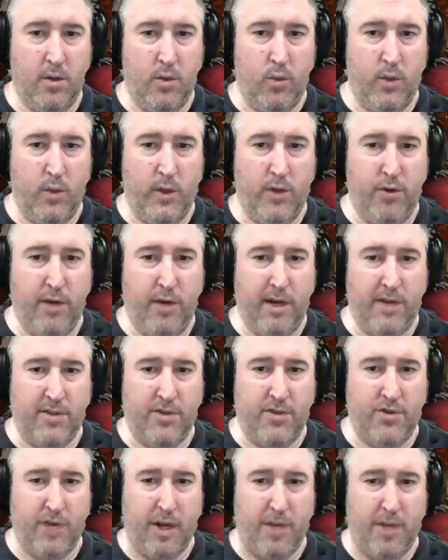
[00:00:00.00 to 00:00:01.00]
We do have to
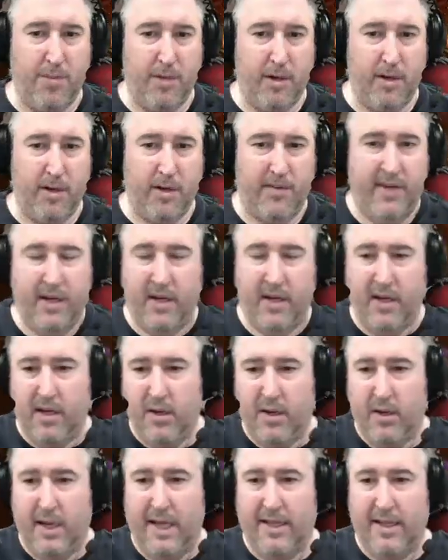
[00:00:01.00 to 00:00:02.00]
drop out of
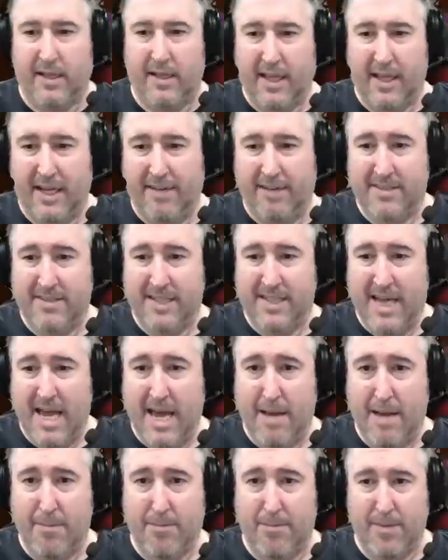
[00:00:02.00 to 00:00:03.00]
here and life
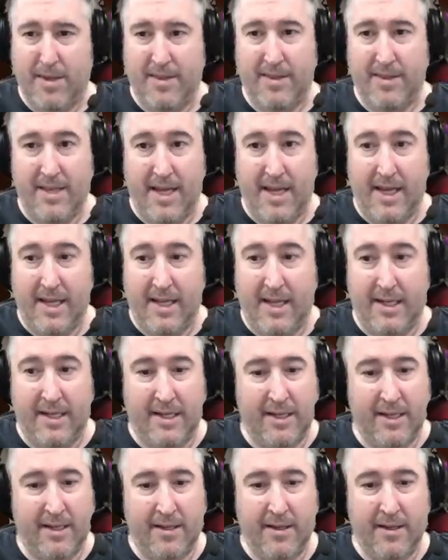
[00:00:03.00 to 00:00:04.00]
tap, and
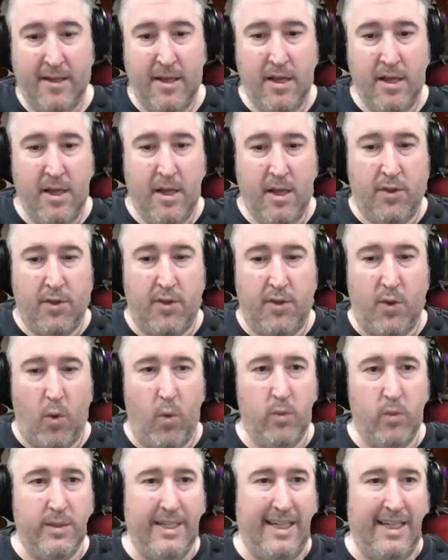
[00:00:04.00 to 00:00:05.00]
then the
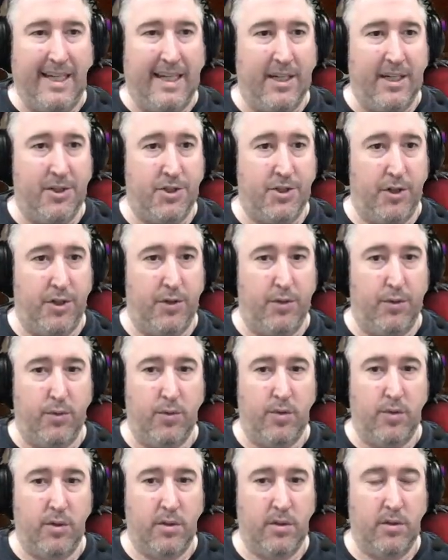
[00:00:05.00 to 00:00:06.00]
only
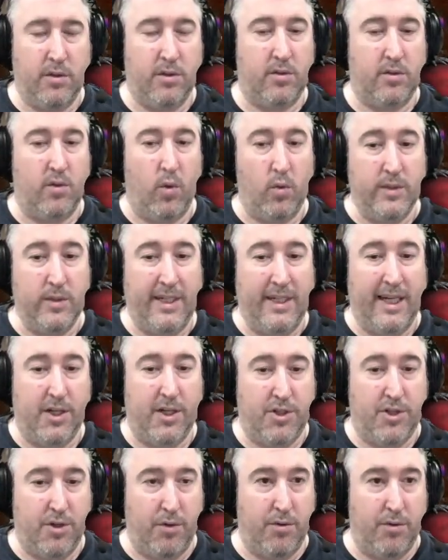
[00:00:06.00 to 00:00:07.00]
issue
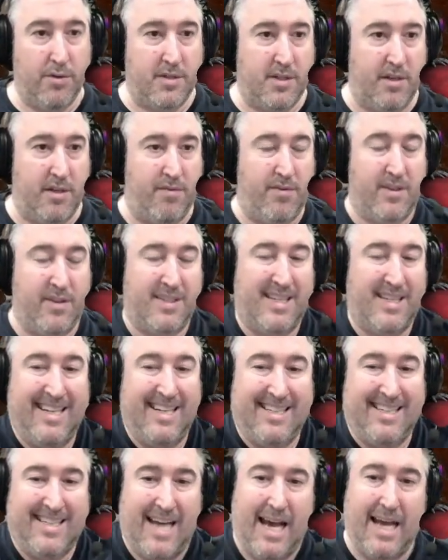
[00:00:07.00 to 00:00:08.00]
is if
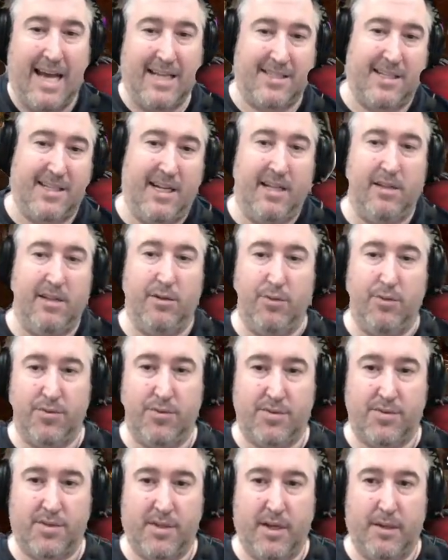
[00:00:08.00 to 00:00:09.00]
Haseen dies and I
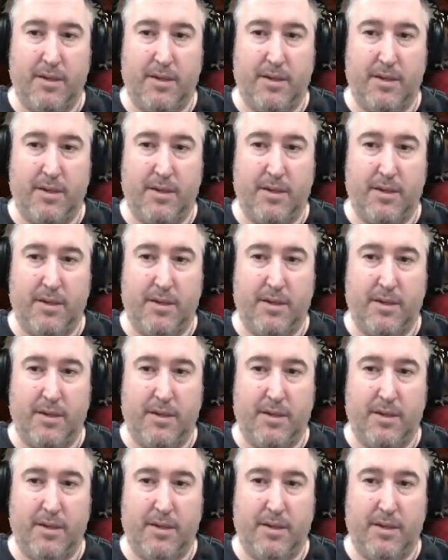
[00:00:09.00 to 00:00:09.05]
lose